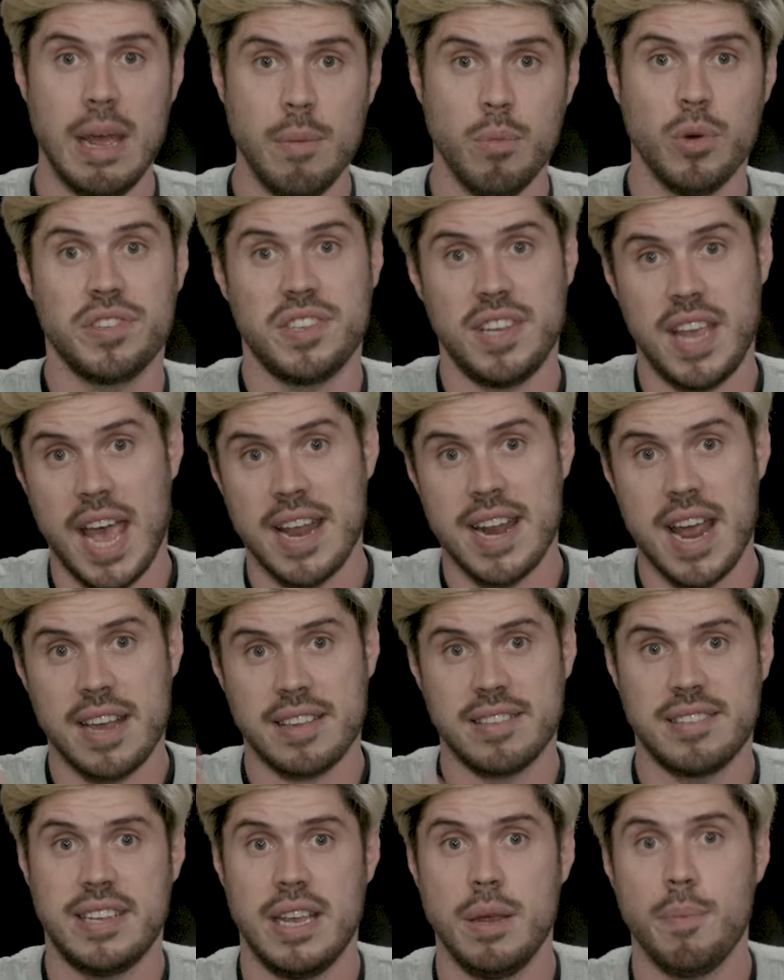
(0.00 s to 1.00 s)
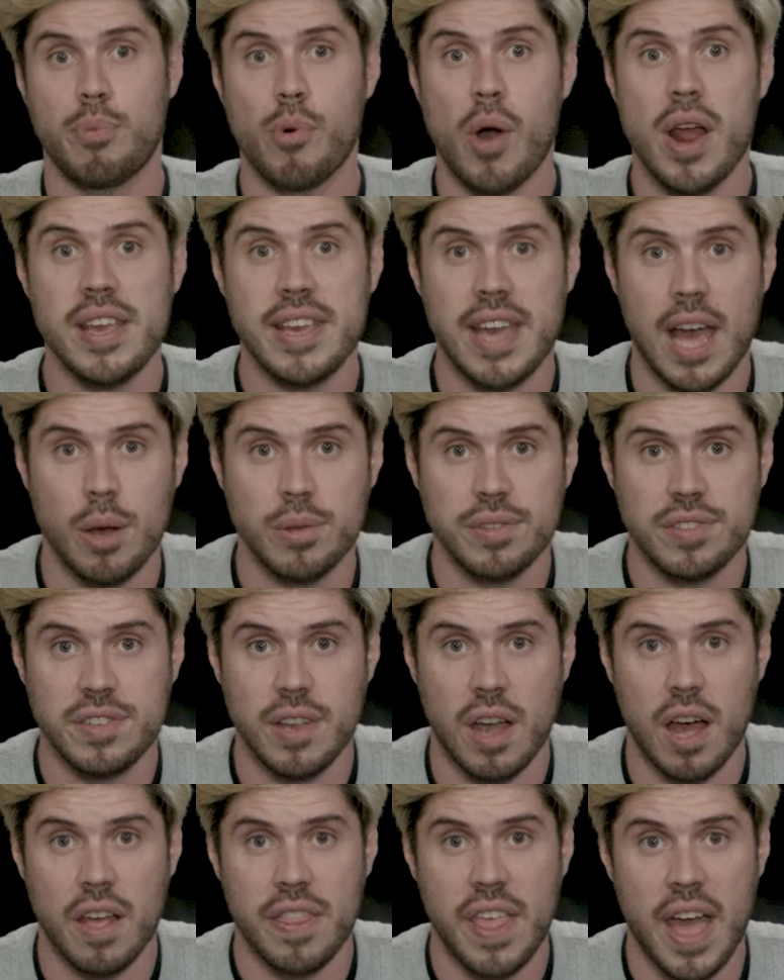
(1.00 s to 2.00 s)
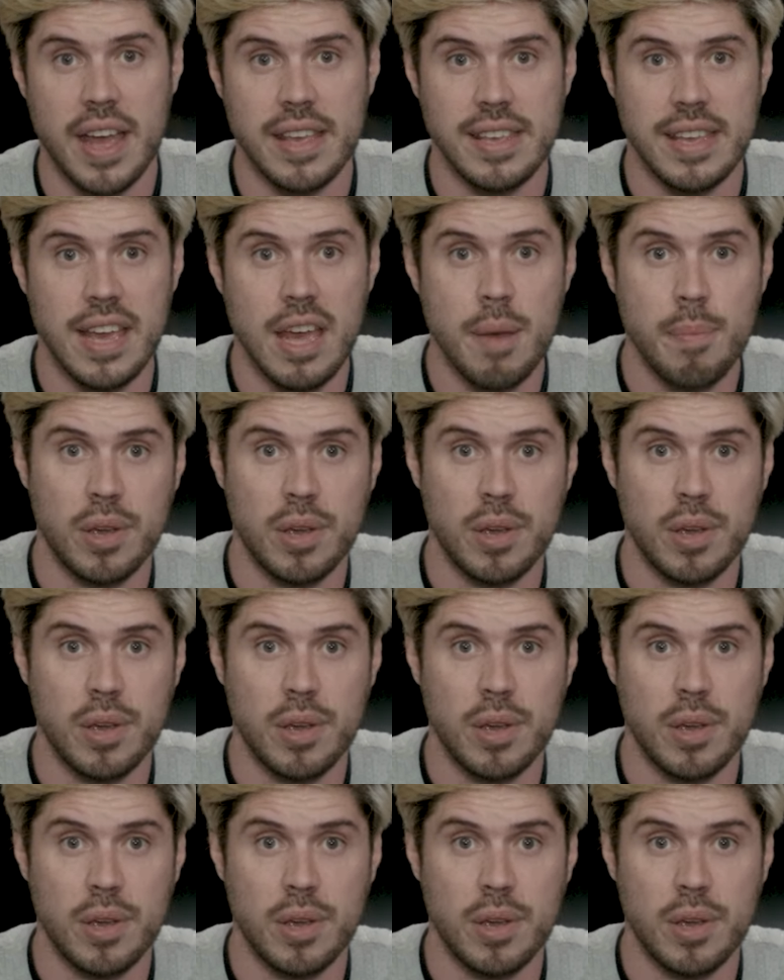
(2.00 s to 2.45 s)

Zayn was the NXT breakout star that year,